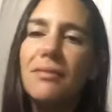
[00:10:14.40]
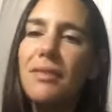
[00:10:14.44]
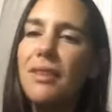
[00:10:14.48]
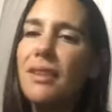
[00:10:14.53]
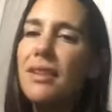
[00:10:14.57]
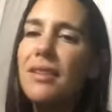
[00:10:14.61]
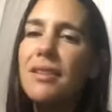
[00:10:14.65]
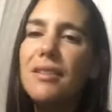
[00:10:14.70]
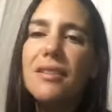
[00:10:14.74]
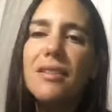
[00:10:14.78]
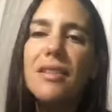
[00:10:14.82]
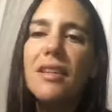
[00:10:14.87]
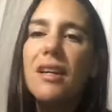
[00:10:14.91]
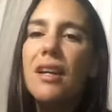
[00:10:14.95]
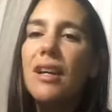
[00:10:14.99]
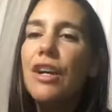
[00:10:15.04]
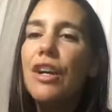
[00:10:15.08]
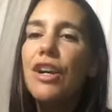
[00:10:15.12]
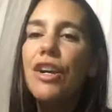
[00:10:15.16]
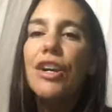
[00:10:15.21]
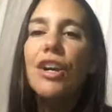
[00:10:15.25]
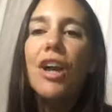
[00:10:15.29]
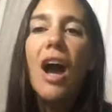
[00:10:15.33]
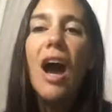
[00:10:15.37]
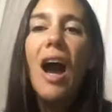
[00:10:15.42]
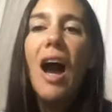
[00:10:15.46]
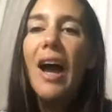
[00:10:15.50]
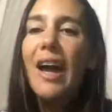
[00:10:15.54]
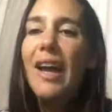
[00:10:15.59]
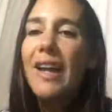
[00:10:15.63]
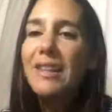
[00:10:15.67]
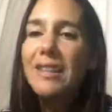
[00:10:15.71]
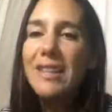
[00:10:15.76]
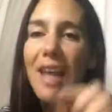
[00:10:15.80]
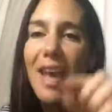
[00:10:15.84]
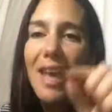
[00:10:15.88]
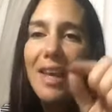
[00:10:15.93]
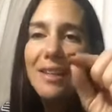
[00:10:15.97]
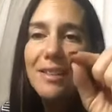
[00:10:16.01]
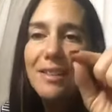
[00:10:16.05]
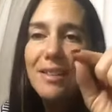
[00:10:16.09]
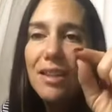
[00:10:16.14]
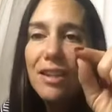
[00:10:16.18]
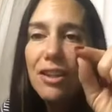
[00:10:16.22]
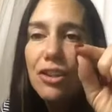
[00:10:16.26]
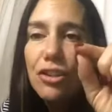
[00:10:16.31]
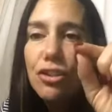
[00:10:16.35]
because it
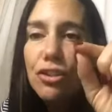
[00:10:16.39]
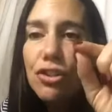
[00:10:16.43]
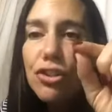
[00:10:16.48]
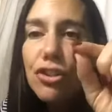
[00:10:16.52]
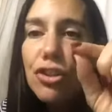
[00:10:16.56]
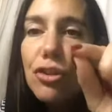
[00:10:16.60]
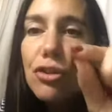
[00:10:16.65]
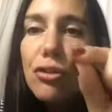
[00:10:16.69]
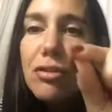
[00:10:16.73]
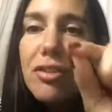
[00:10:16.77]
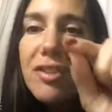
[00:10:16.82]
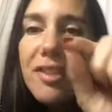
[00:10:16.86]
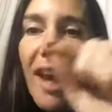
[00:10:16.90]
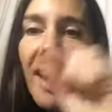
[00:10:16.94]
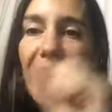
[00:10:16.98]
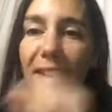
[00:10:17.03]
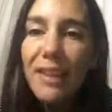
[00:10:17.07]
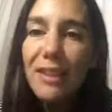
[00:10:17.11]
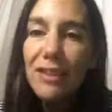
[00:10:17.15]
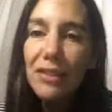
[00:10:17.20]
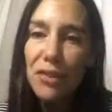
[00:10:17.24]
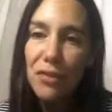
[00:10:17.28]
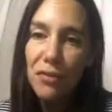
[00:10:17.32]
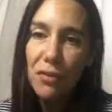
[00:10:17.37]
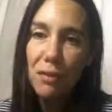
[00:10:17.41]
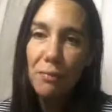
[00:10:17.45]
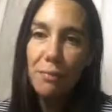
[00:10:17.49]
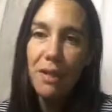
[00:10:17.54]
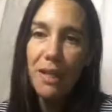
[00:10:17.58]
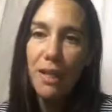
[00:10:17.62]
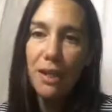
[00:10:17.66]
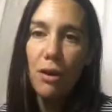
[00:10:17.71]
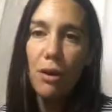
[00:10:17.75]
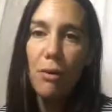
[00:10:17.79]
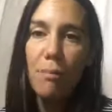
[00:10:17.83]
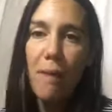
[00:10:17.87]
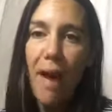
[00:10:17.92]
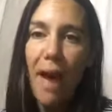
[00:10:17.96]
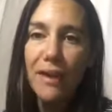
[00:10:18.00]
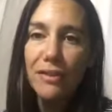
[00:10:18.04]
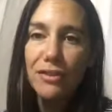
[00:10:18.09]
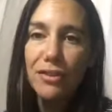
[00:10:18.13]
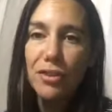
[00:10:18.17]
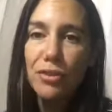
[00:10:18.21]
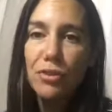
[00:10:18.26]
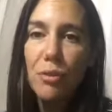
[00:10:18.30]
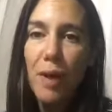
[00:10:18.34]
takes two seconds for me to go
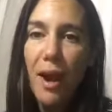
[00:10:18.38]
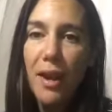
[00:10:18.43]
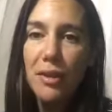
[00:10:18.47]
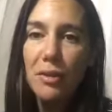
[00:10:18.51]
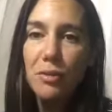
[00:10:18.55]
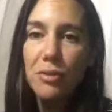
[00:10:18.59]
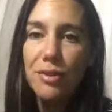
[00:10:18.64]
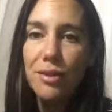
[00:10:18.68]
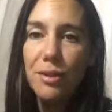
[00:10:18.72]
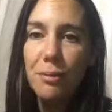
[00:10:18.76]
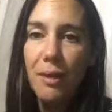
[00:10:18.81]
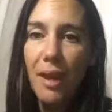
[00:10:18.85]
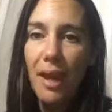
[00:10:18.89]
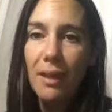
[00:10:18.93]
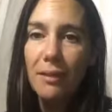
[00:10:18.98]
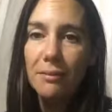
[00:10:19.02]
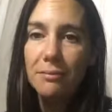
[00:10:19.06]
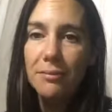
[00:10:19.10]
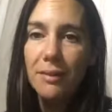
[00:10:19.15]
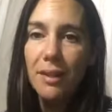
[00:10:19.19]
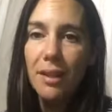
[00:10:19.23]
back to who I used to be.